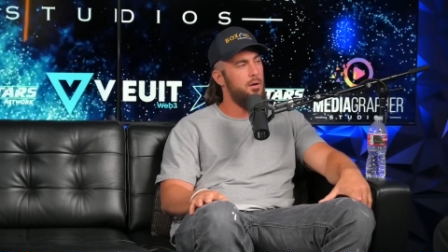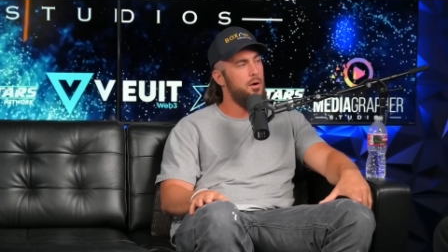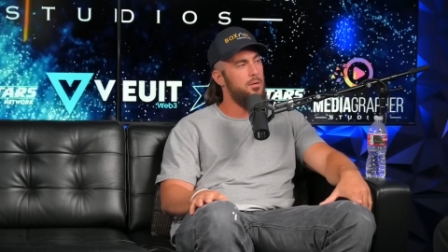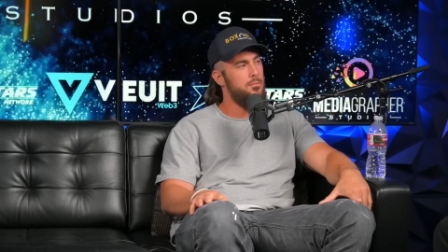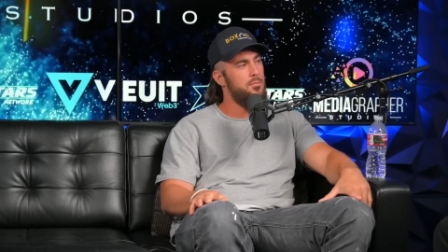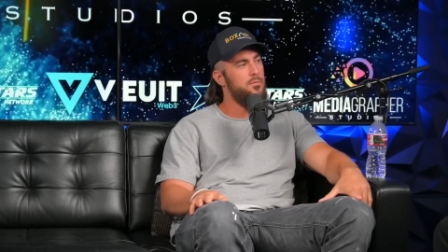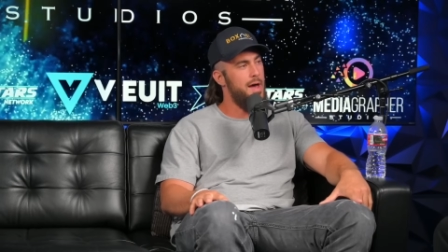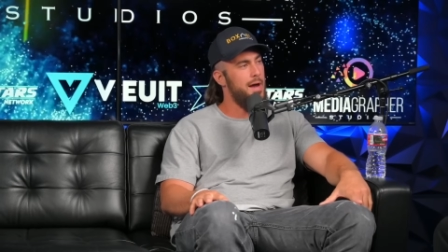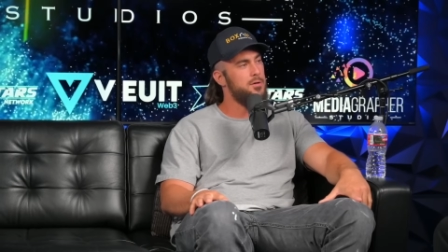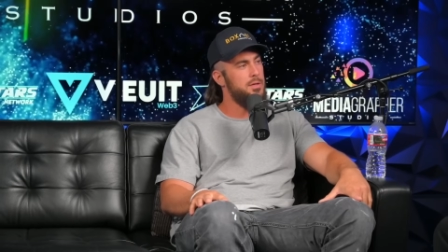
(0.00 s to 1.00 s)
at our
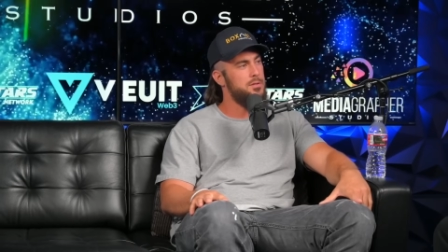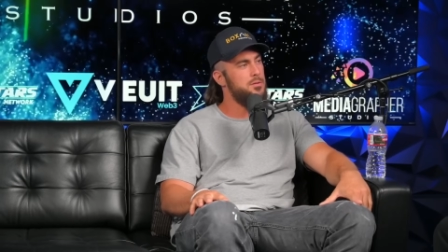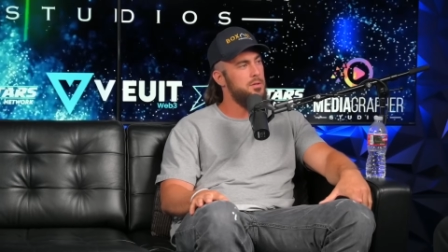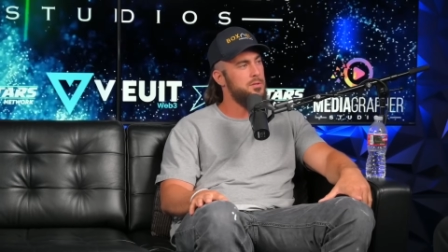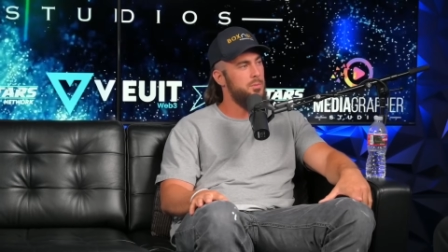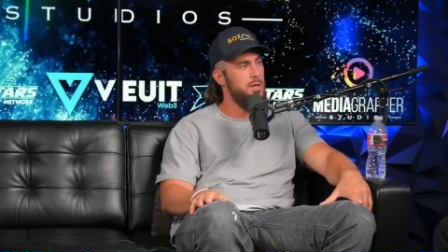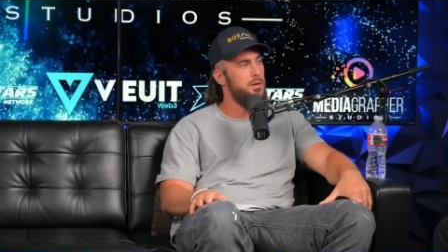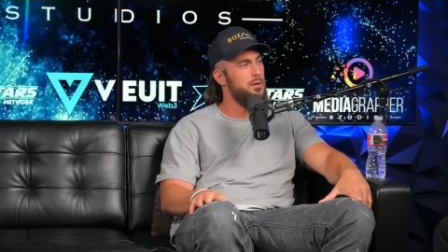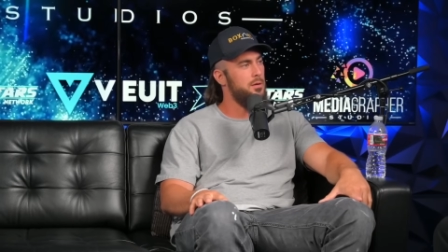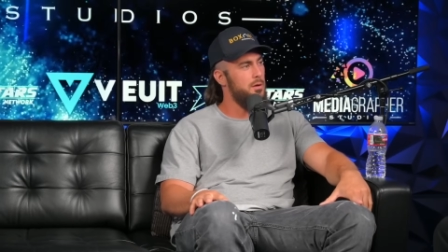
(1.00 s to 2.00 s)
factory as soon as we
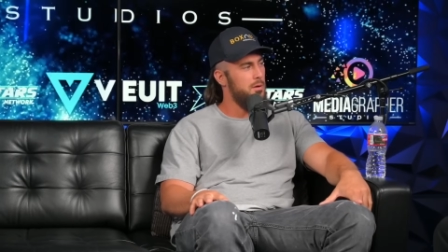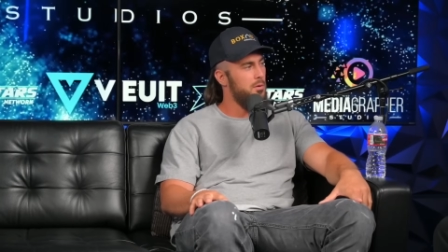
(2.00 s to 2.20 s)
can